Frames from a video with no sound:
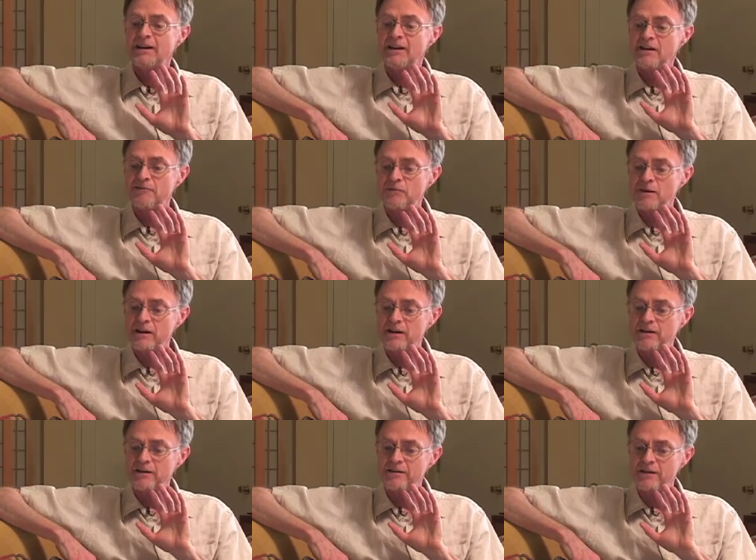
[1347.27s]
if
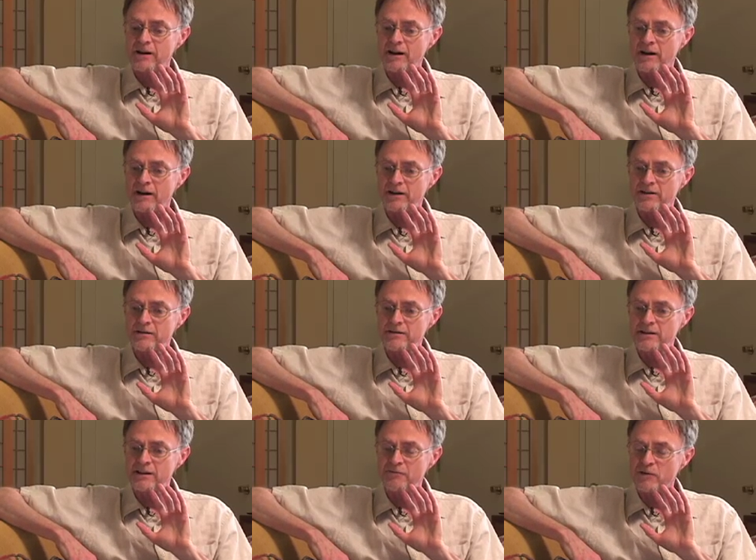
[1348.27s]
we, uh,
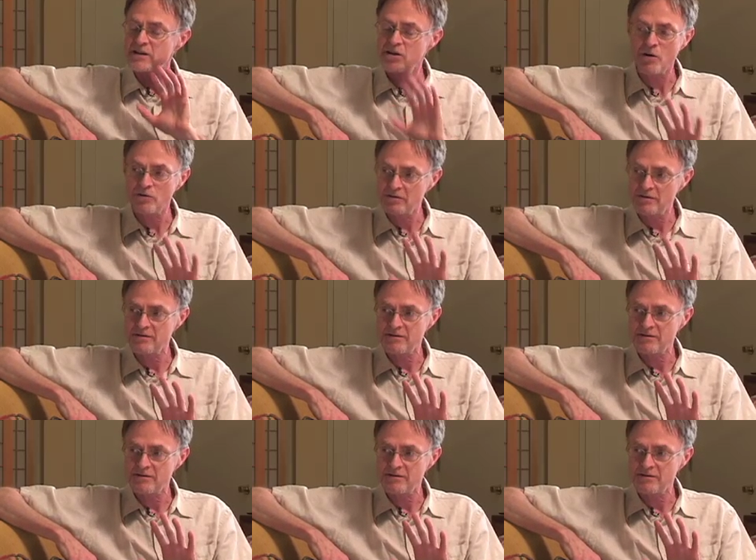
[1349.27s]
if we don't